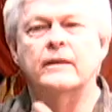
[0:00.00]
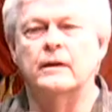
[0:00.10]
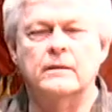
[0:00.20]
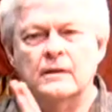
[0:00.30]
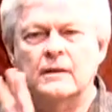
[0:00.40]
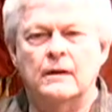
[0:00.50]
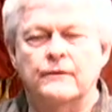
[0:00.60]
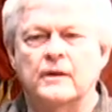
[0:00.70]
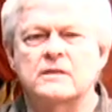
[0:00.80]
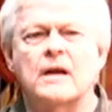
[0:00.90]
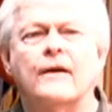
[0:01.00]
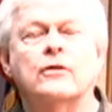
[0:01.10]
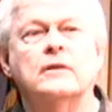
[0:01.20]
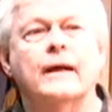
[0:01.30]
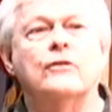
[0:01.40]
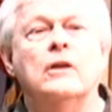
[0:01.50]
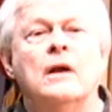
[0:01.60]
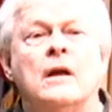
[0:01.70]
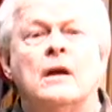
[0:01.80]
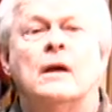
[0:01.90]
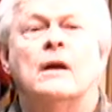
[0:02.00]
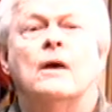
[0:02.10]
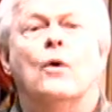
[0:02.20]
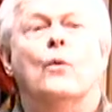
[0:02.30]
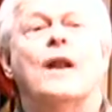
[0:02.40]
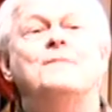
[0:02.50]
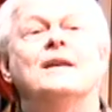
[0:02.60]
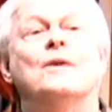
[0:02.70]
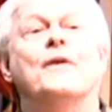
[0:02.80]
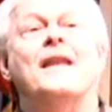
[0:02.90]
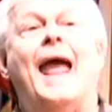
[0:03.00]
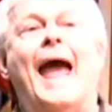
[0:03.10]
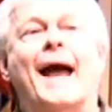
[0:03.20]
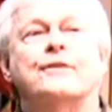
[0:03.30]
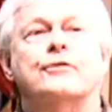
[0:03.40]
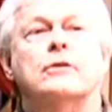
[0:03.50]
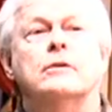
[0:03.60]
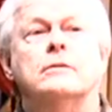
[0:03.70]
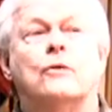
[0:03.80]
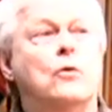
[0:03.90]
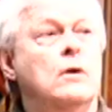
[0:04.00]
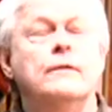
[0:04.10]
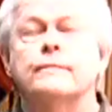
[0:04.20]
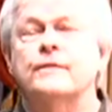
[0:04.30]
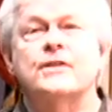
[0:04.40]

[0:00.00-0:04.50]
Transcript: the philosophical level, when I'm dealing with an actor or